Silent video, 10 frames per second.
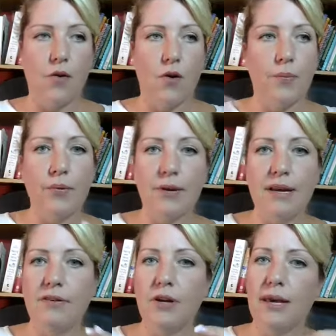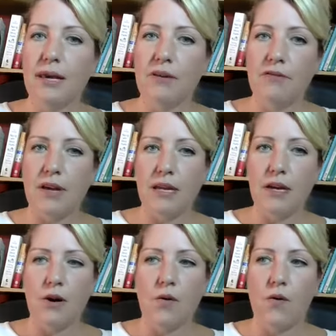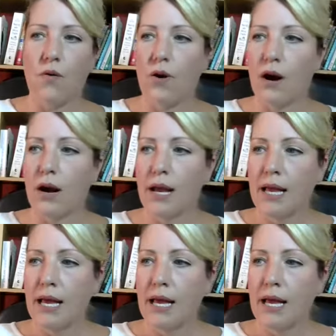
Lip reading: or previewing a video, or